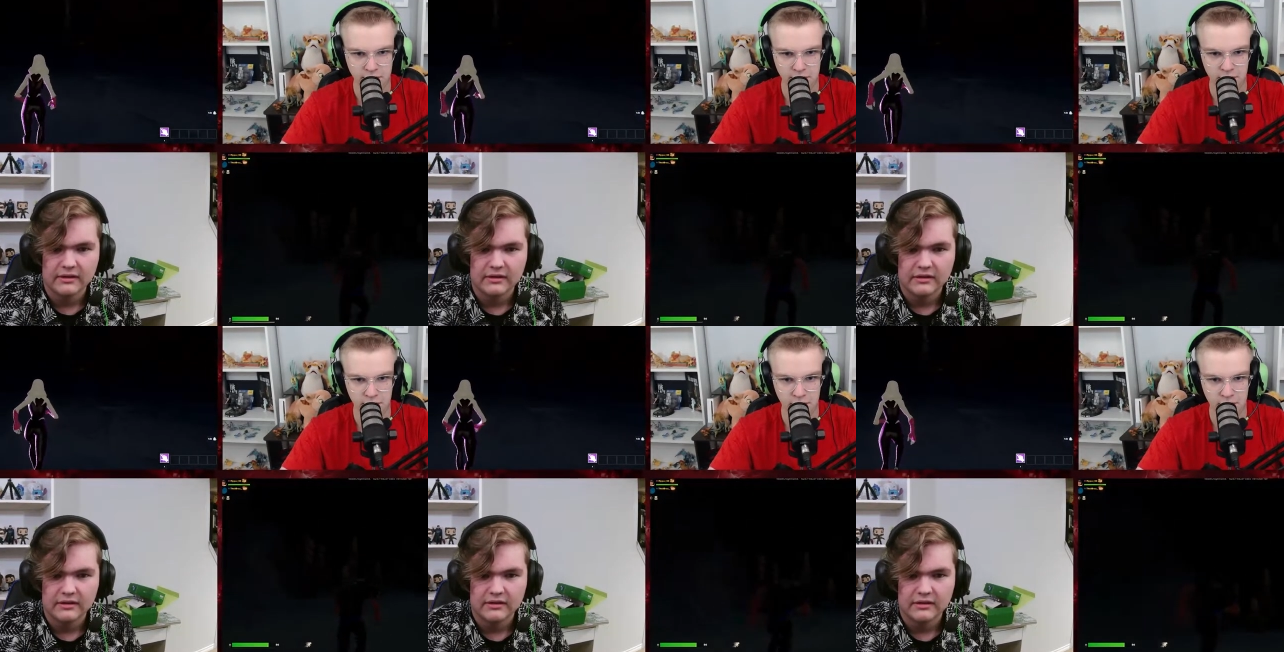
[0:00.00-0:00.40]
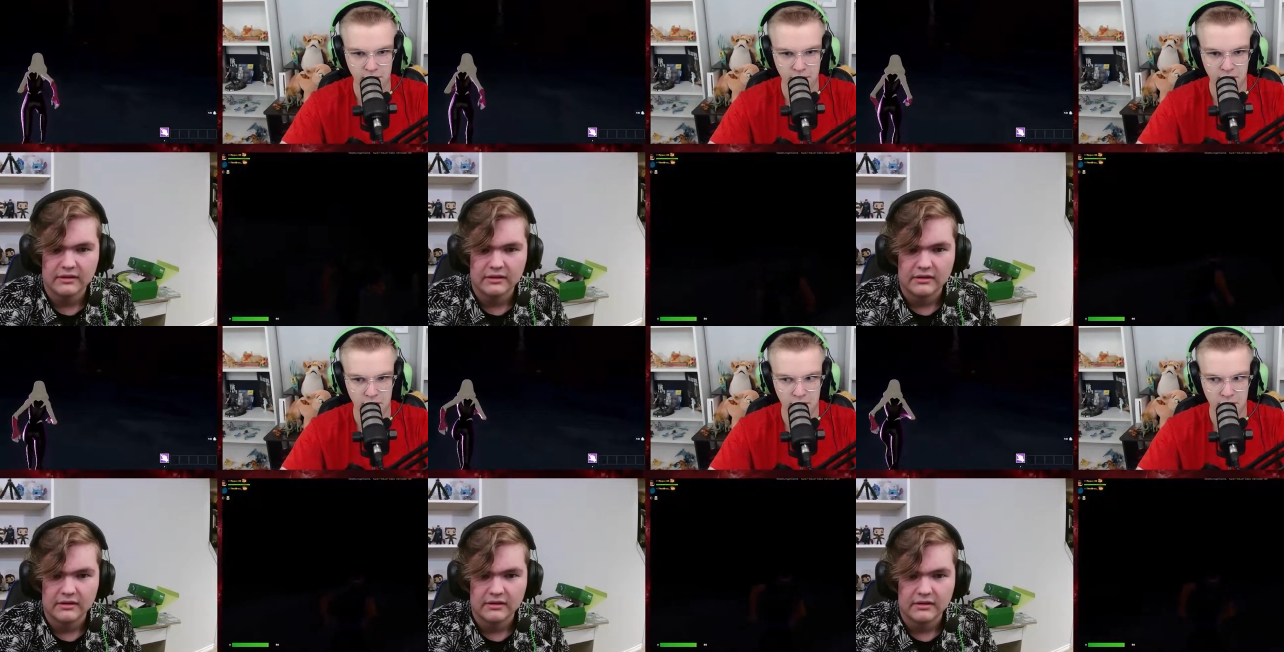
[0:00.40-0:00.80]

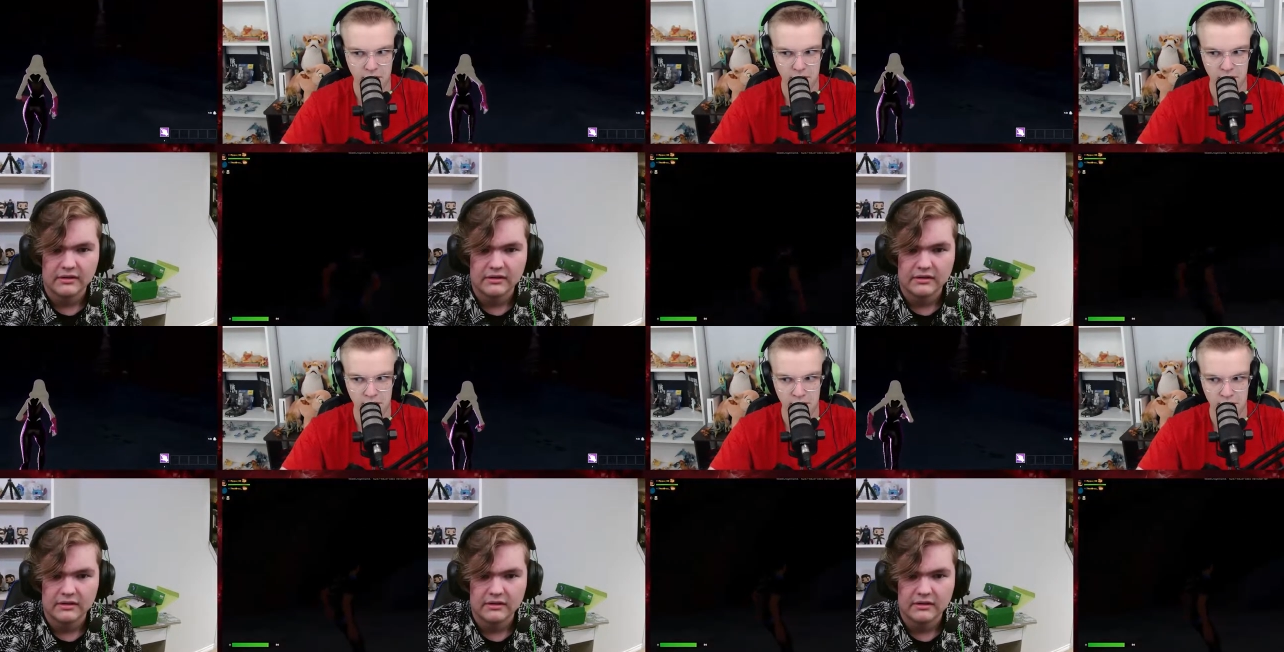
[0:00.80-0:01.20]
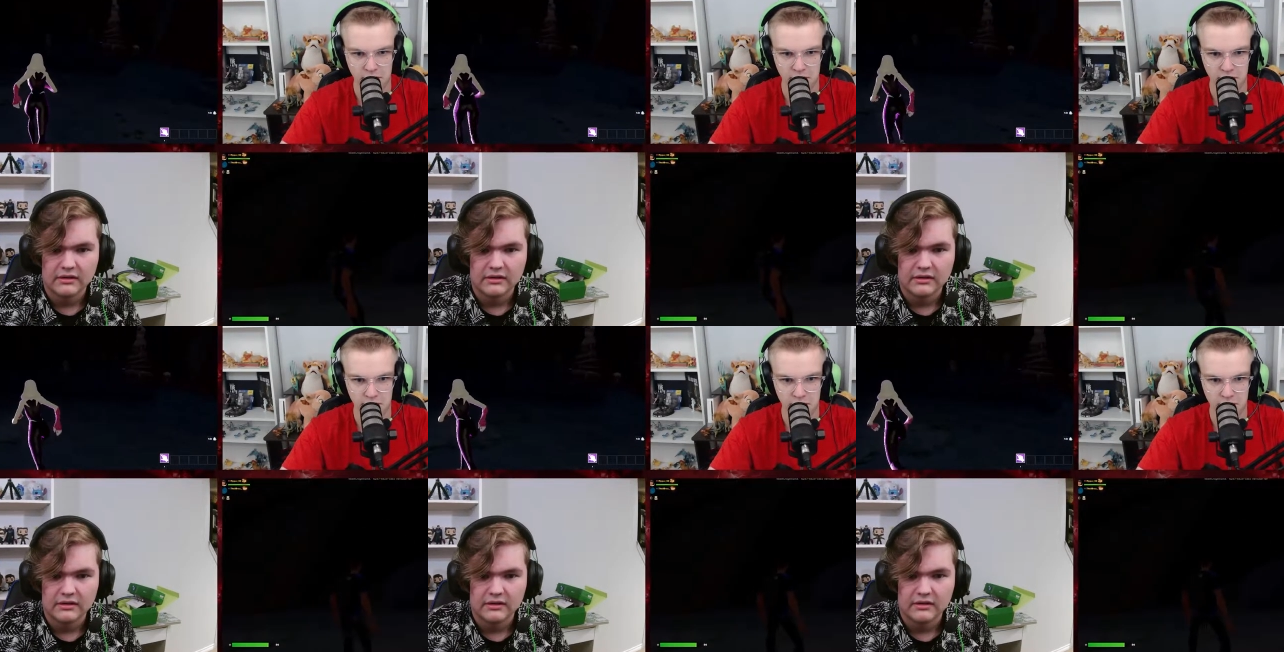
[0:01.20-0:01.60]

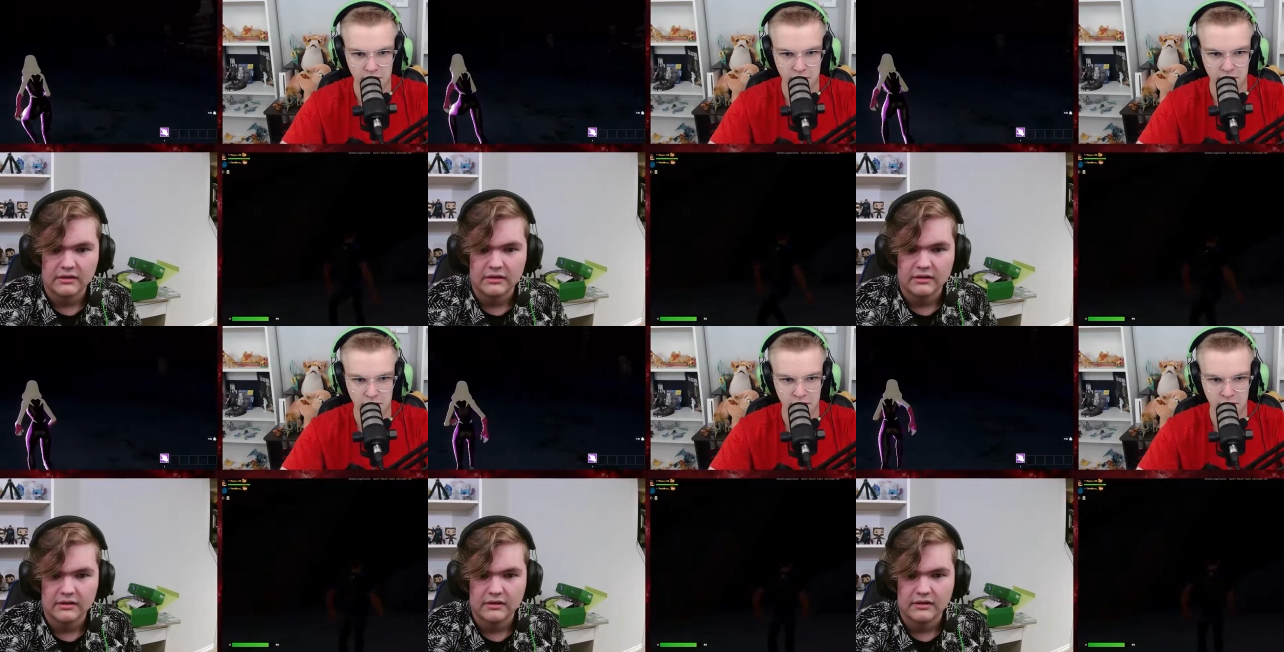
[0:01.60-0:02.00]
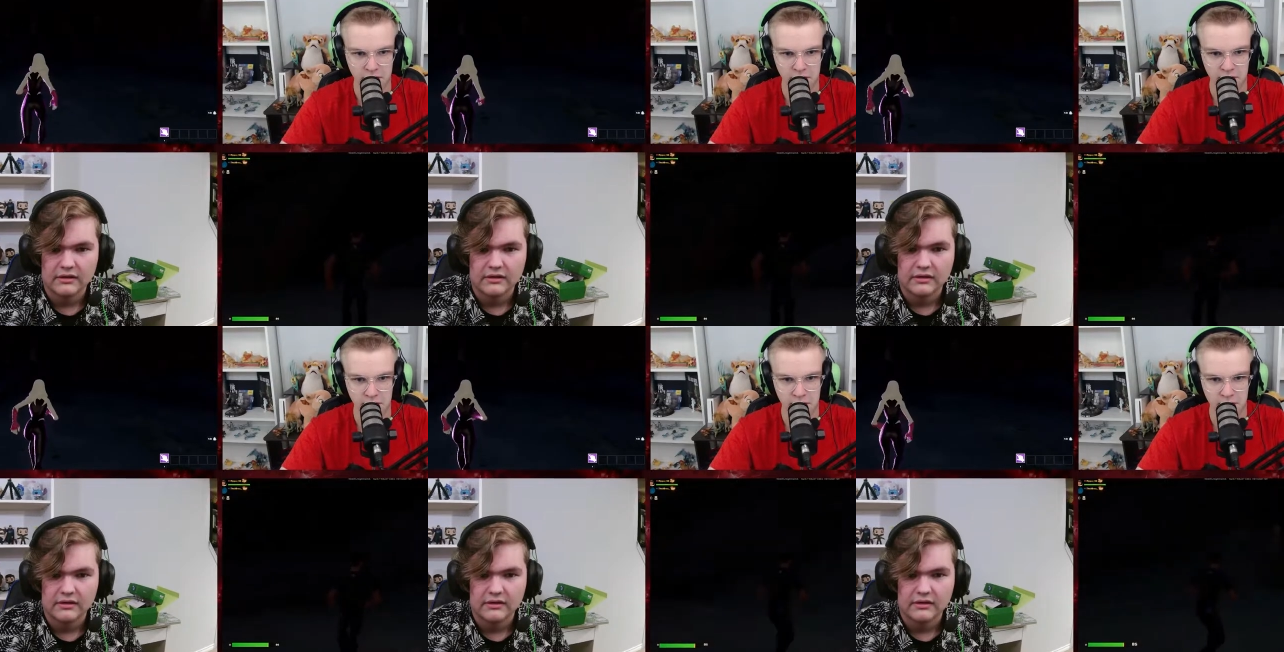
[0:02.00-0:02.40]

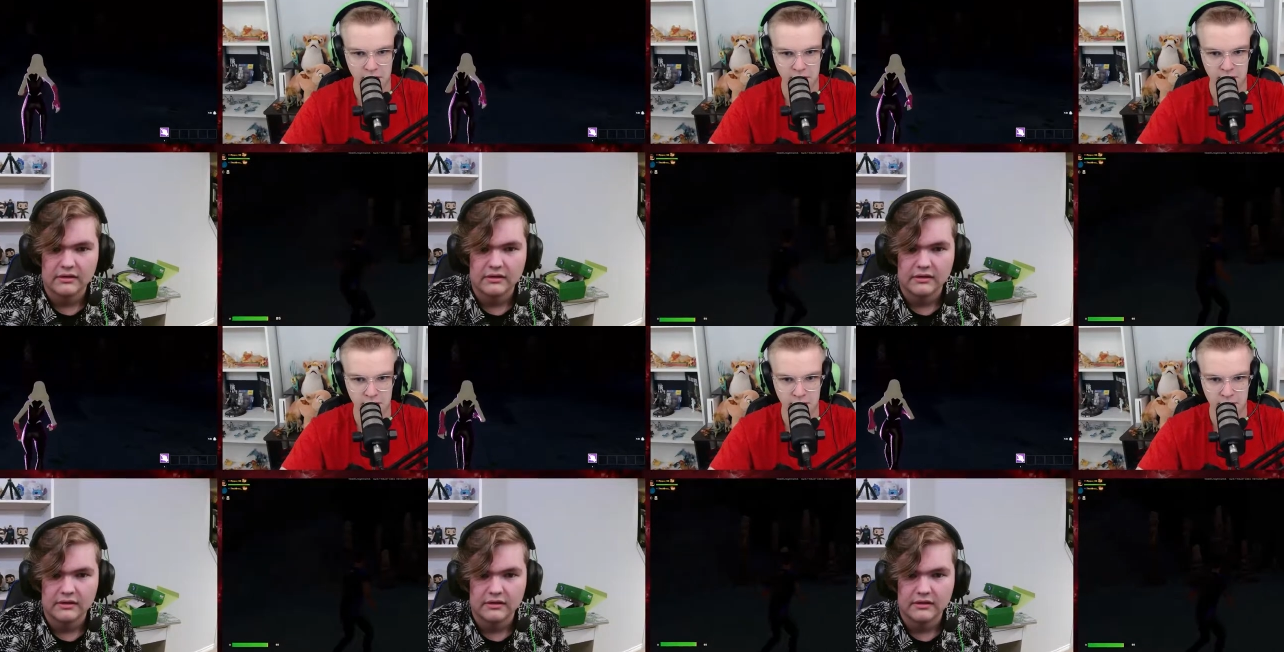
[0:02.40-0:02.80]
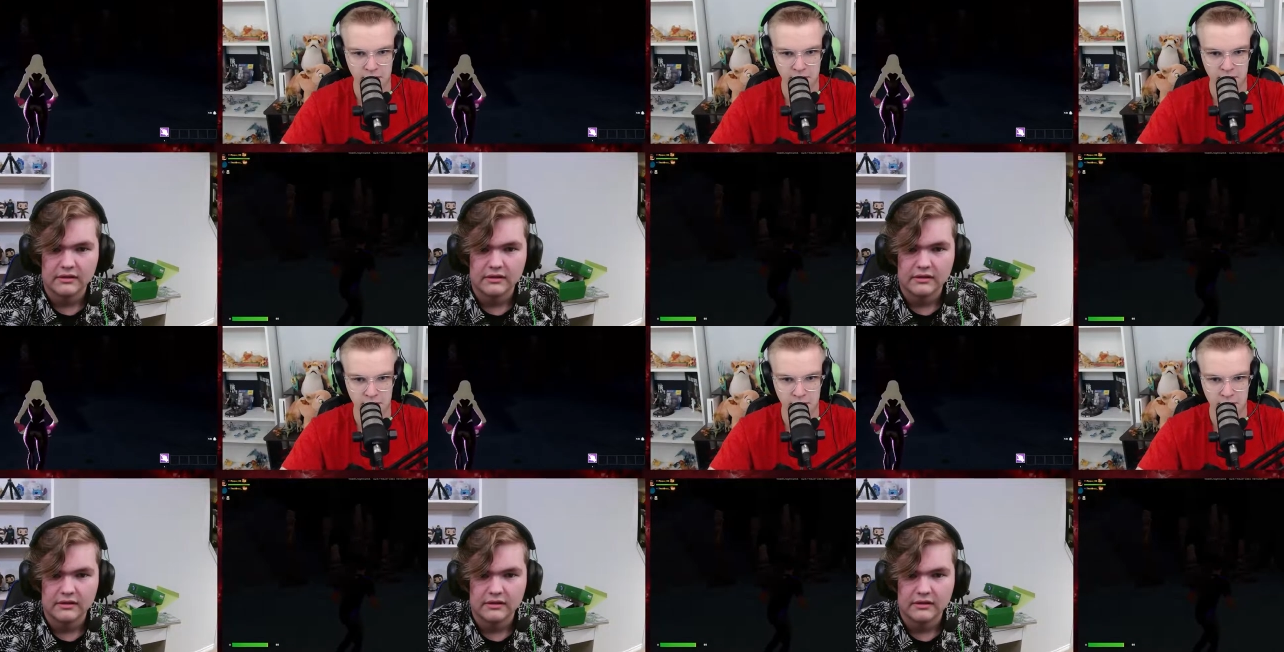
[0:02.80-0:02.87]
No one is speaking in this clip.